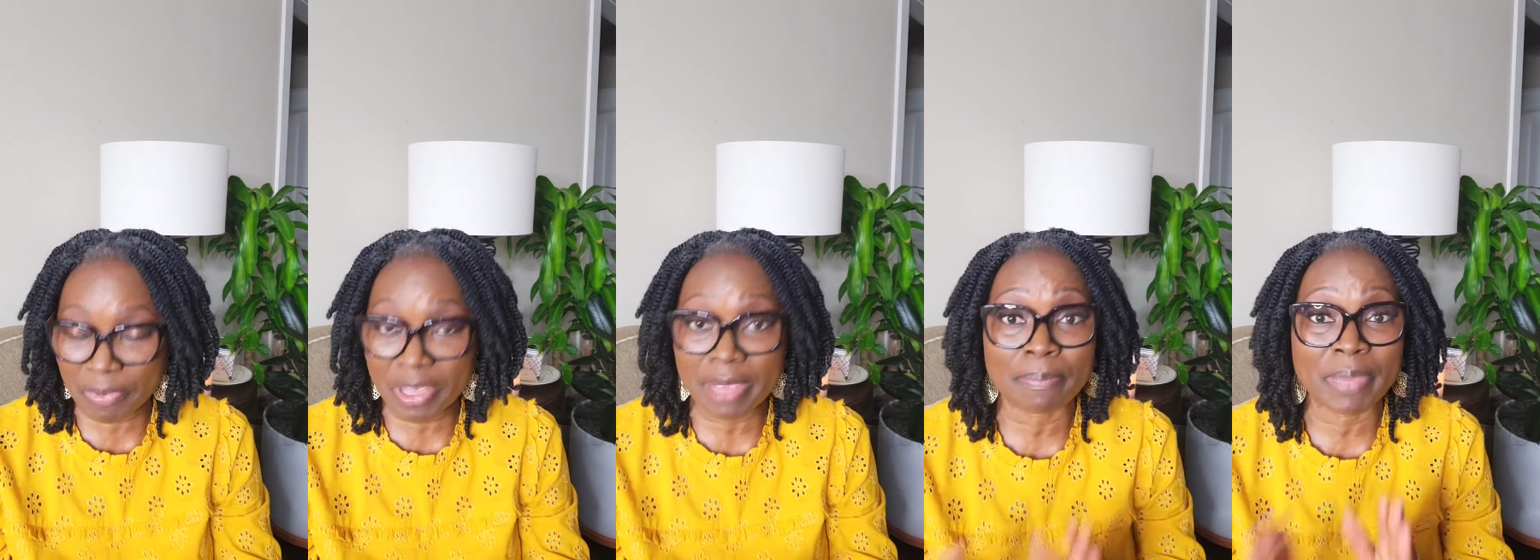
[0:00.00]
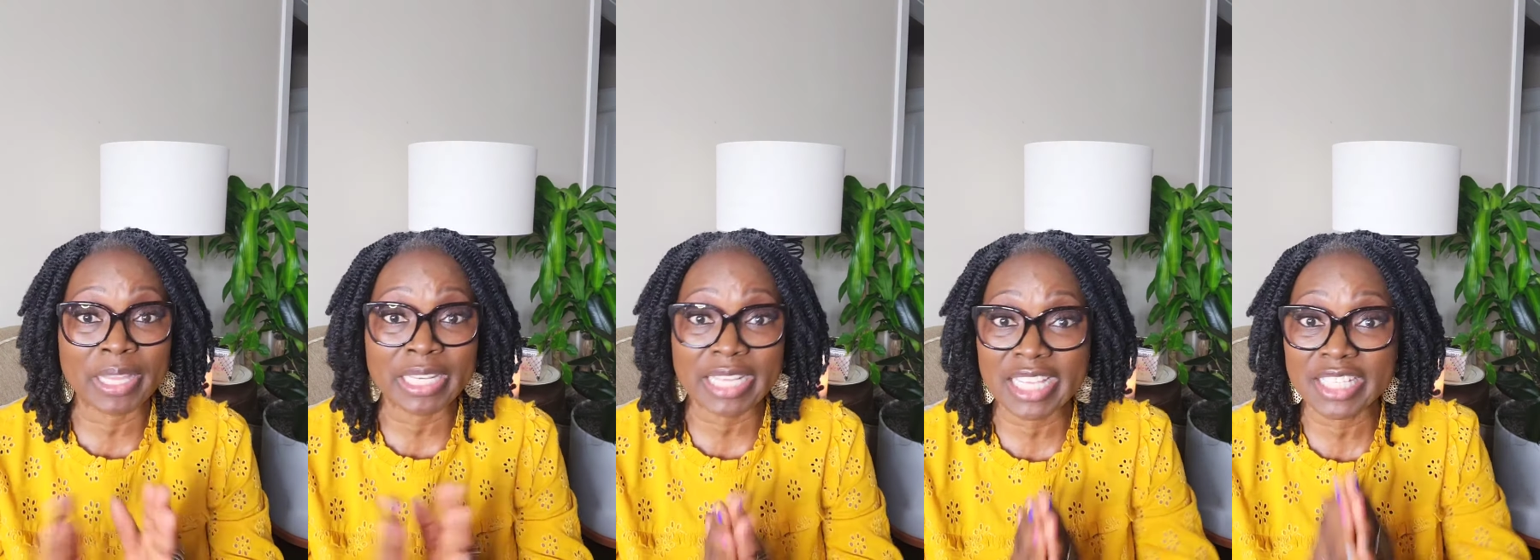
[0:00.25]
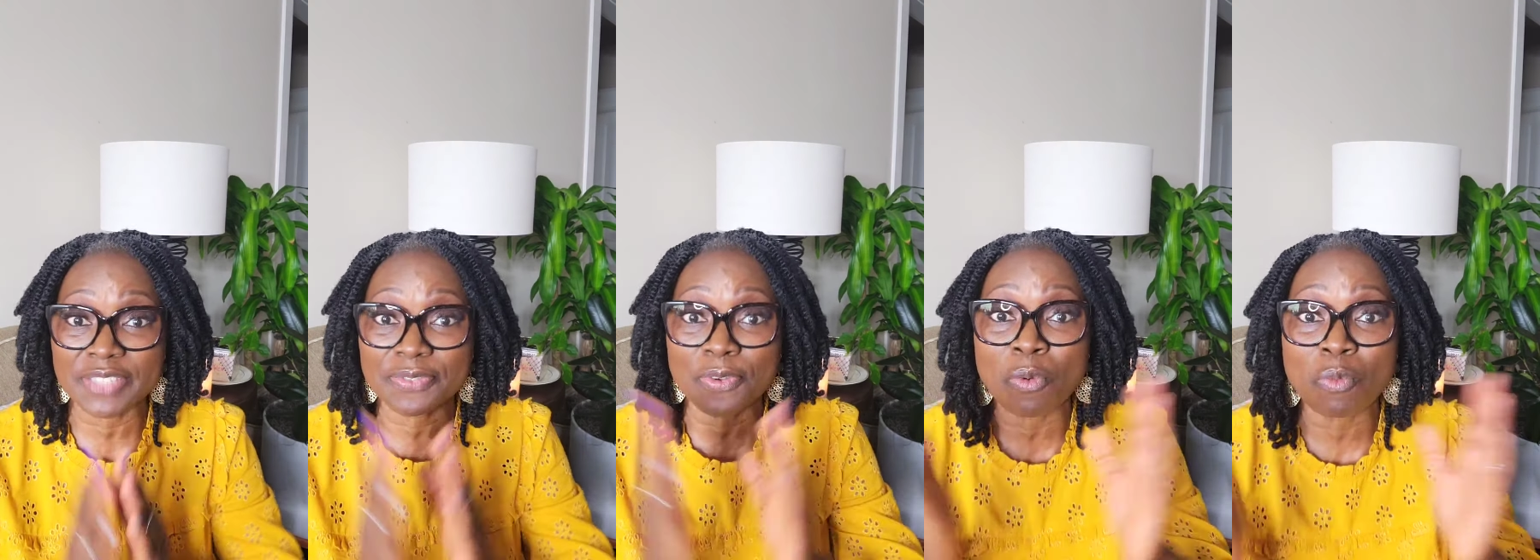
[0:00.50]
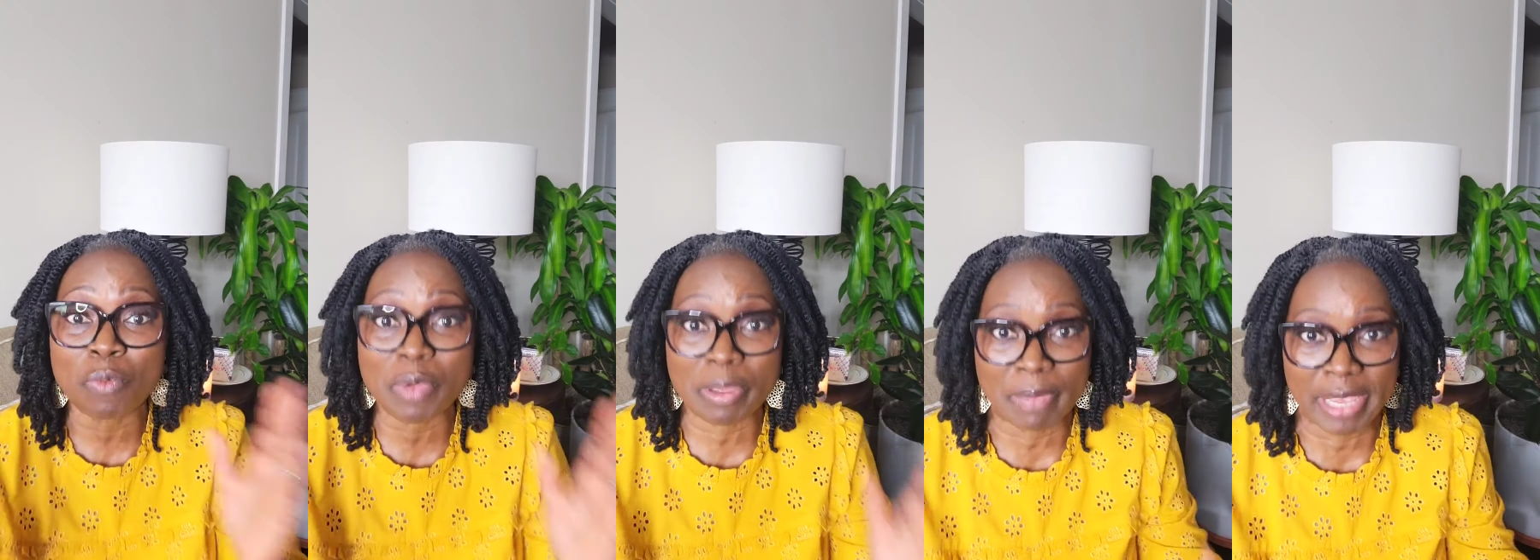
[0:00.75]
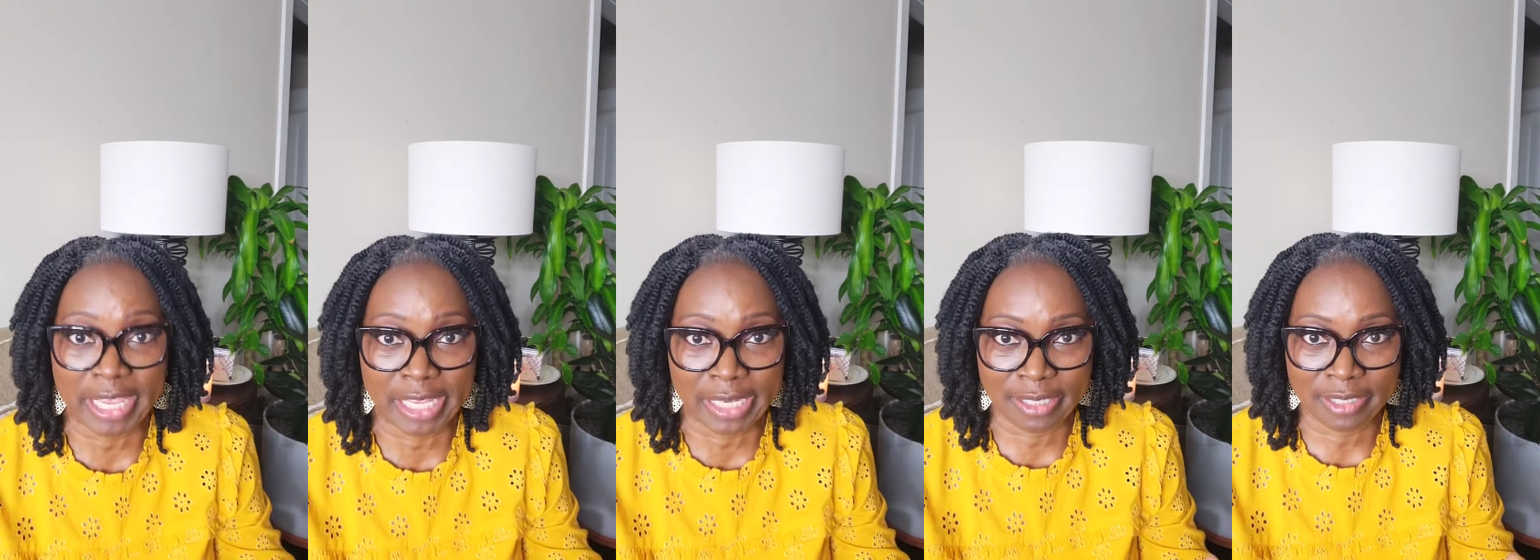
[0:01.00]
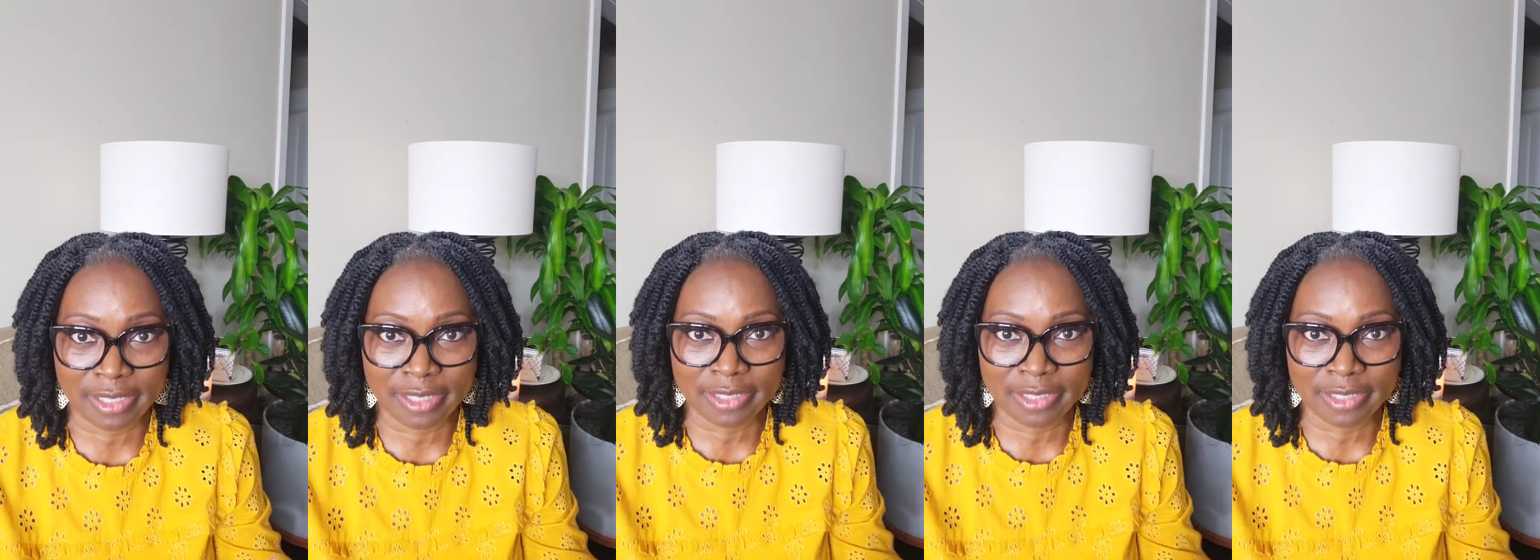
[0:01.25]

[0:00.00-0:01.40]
but it's for women.